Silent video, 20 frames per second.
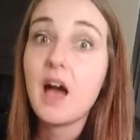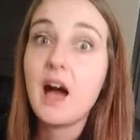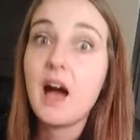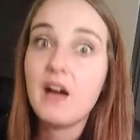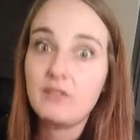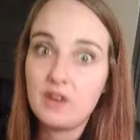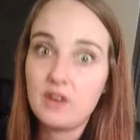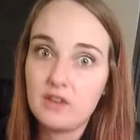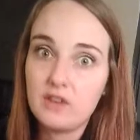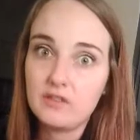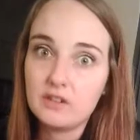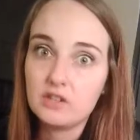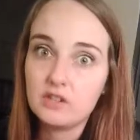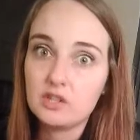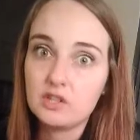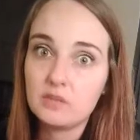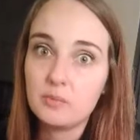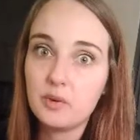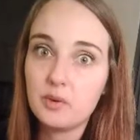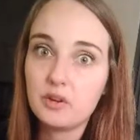I've got to finish
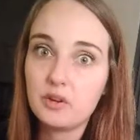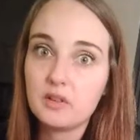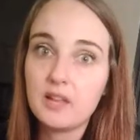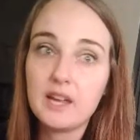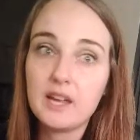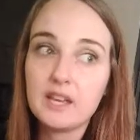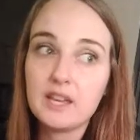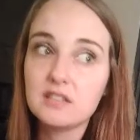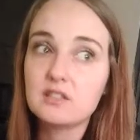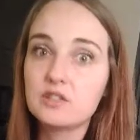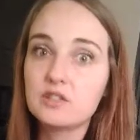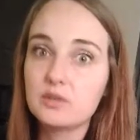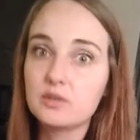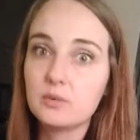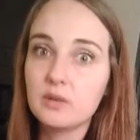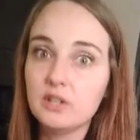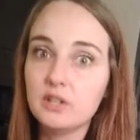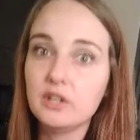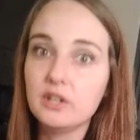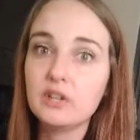this book. Like, it's just
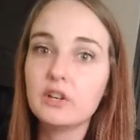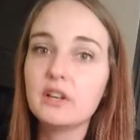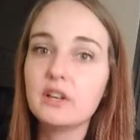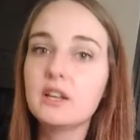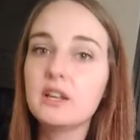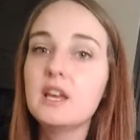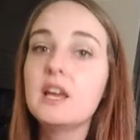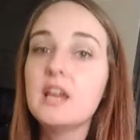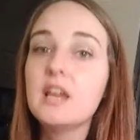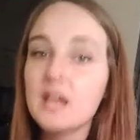really good.